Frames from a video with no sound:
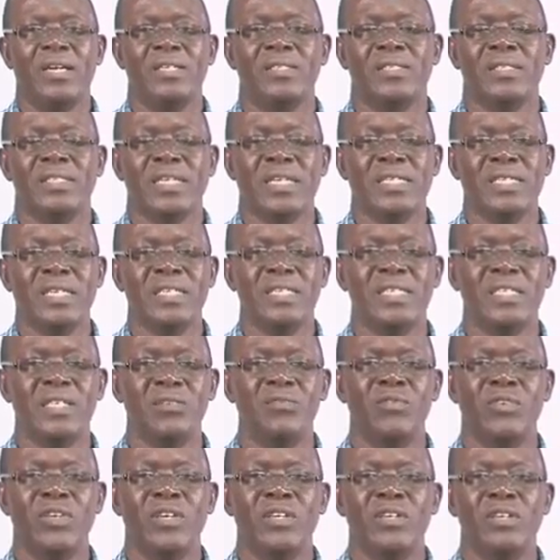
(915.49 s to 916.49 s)
started
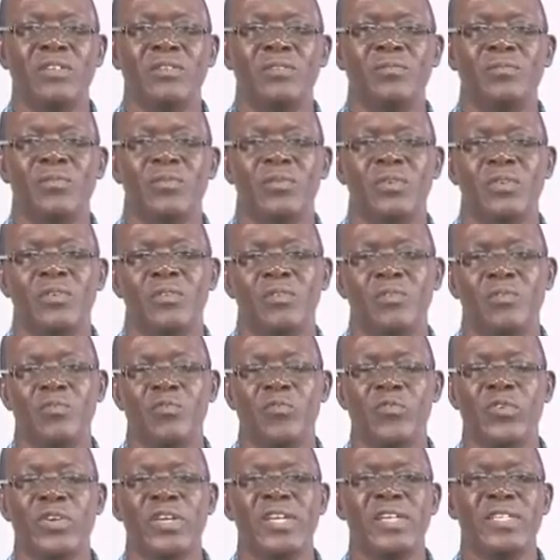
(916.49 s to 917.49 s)
giving
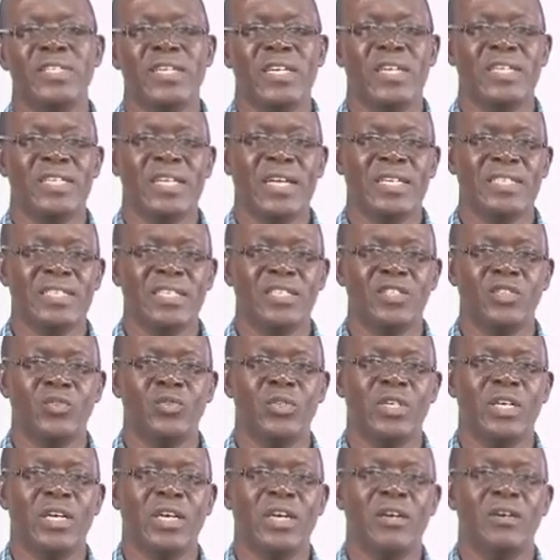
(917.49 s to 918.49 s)
free internet access to
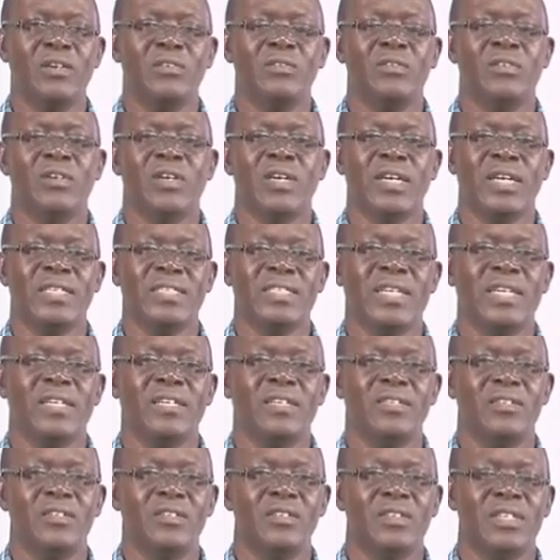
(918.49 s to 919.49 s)
their
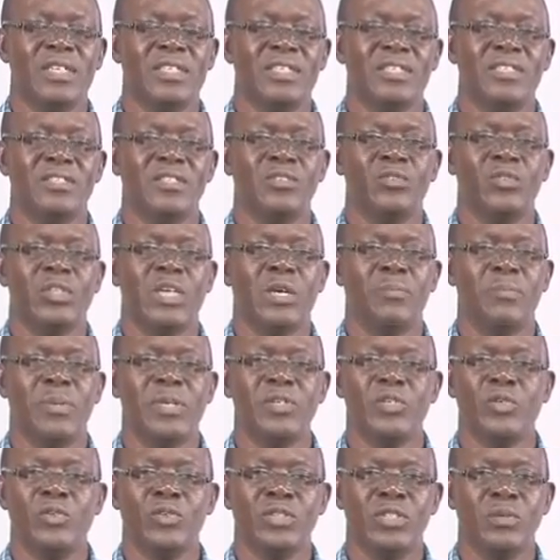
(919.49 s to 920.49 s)
clientele, that is to their
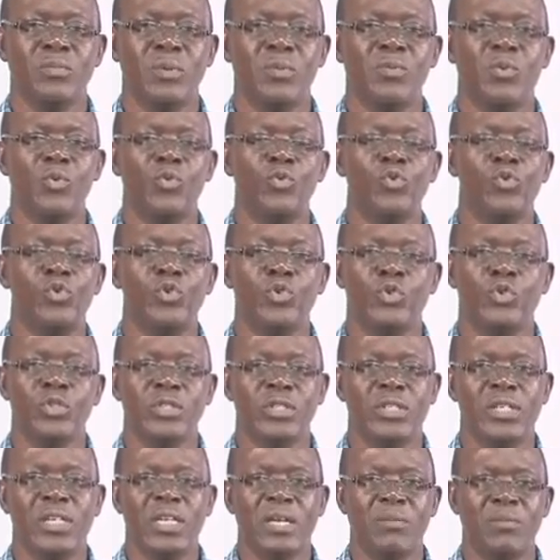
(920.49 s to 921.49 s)
patrons, the people who use
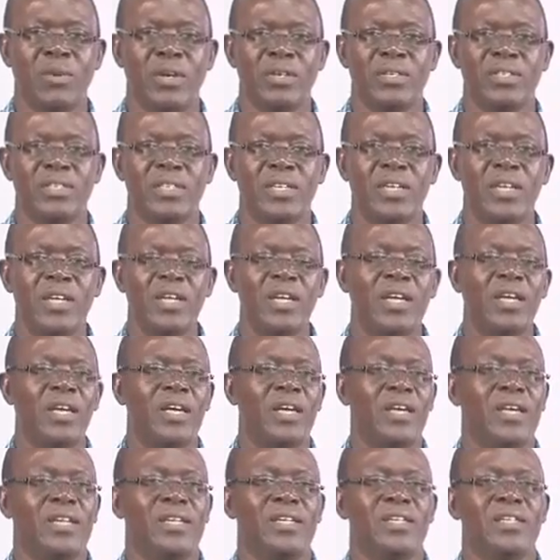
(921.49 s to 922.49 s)
the libraries.
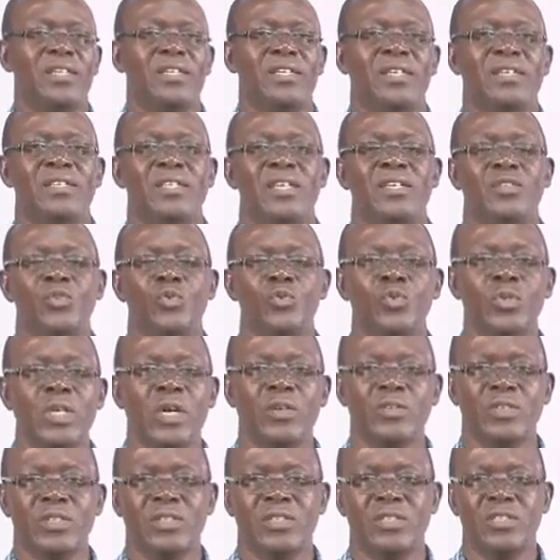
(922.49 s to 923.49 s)
And then in the year
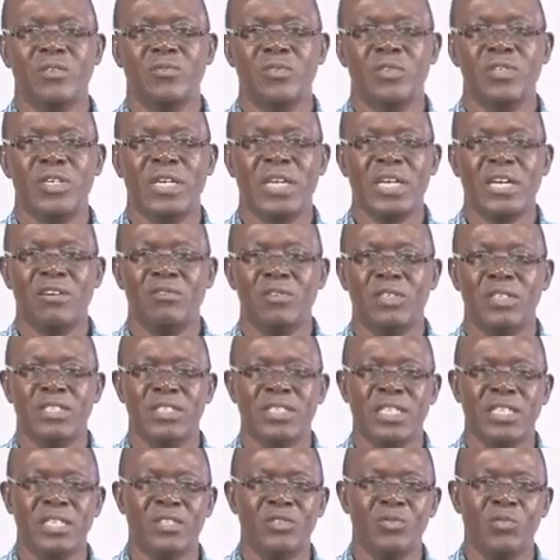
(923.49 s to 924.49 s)
2000, the federal government
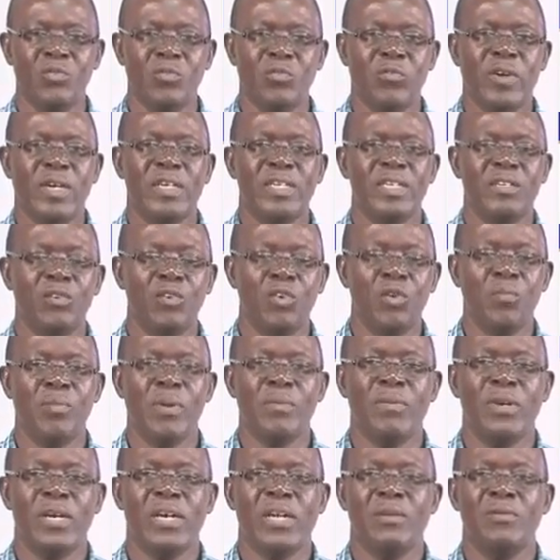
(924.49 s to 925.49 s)
decided to fund all
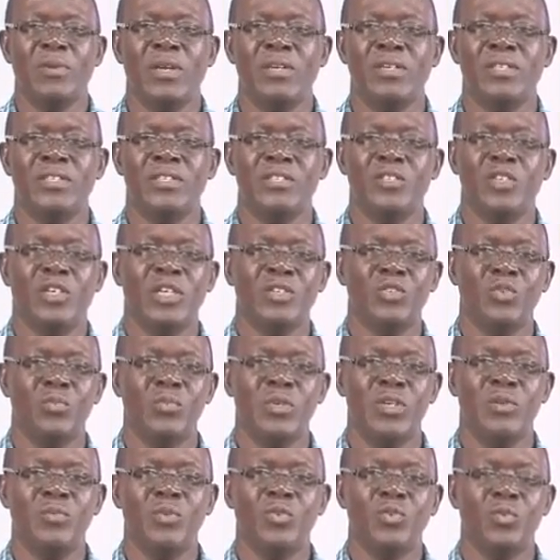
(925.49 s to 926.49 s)
public libraries in order to
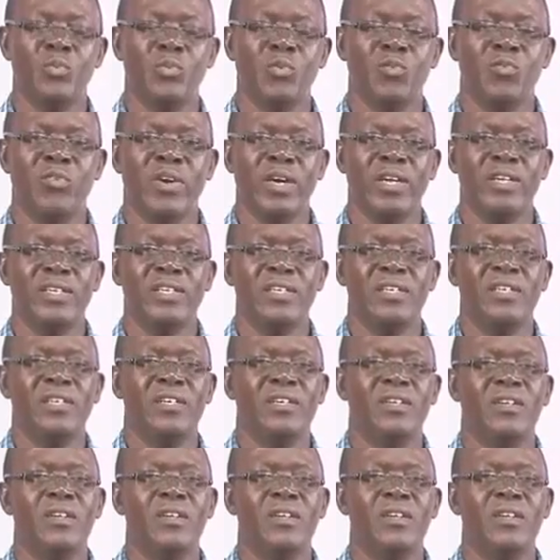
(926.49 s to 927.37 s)
be able to provide